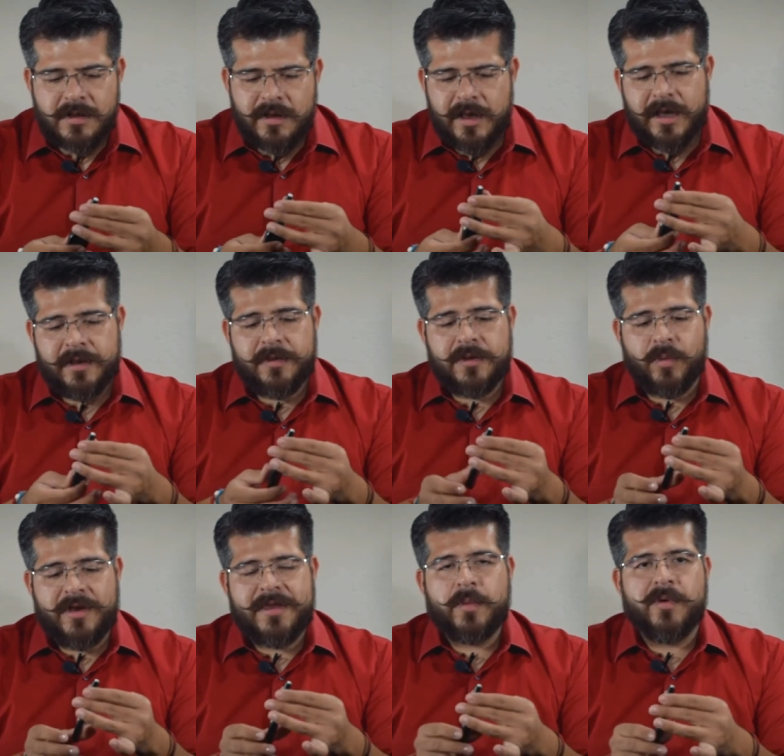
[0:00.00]
And the
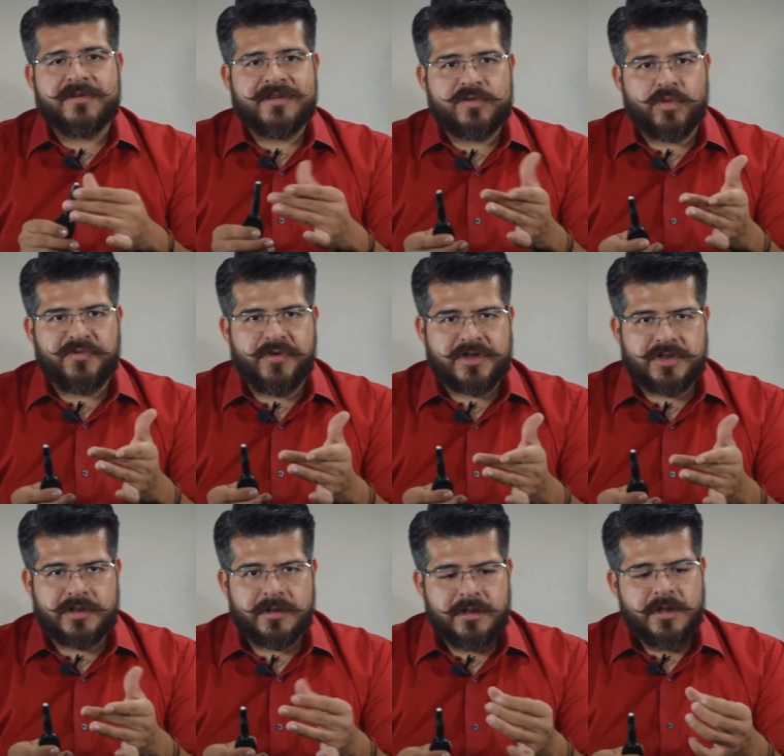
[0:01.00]
way that works is with
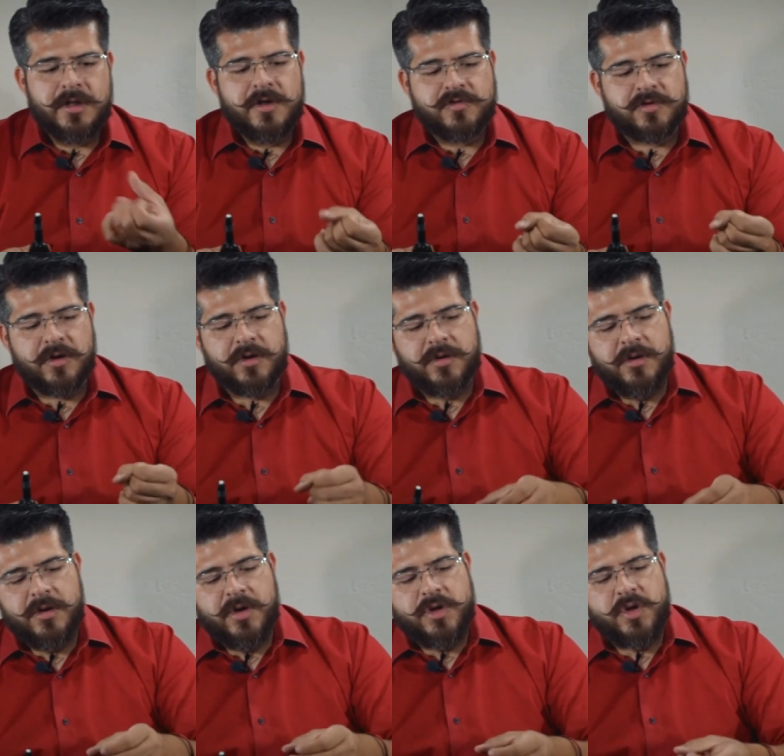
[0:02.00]
friction. So
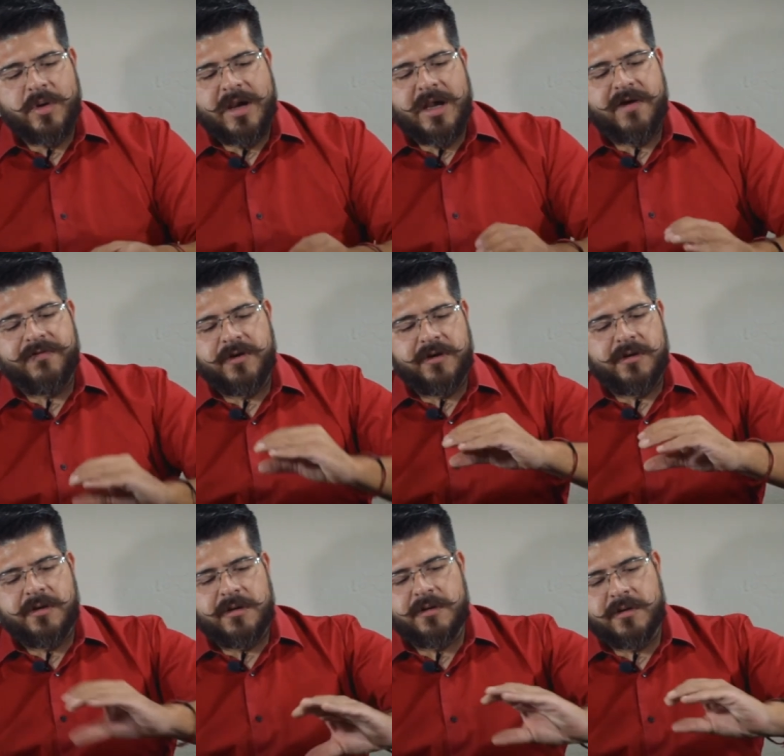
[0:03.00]
you have
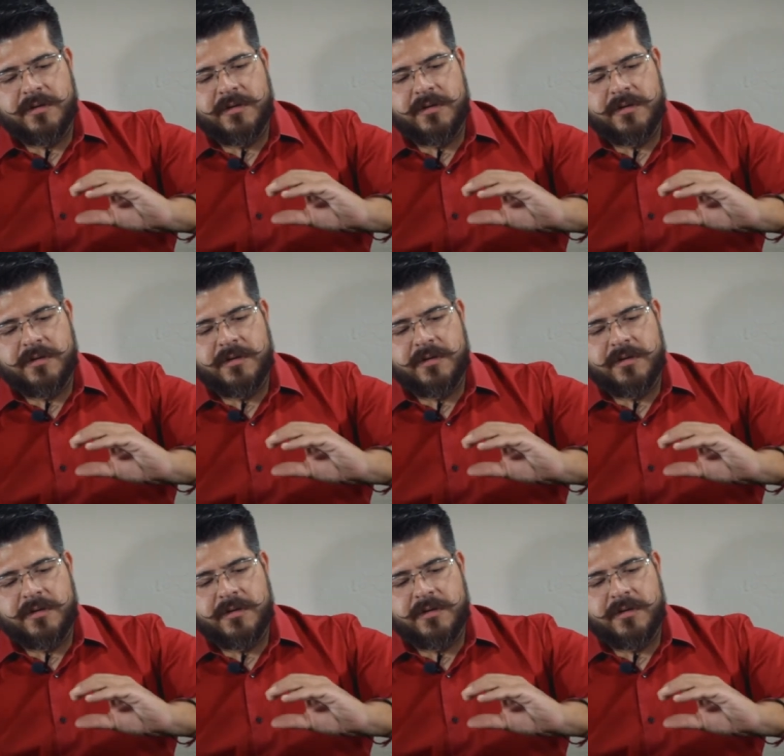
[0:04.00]
your